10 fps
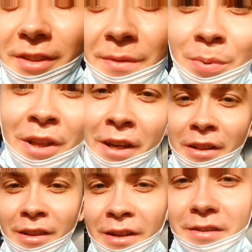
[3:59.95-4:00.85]
the
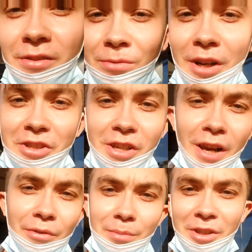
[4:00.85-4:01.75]
plane lands in Russia,
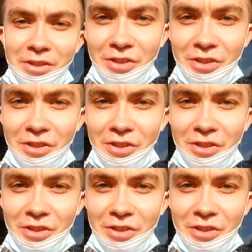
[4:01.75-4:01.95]
everybody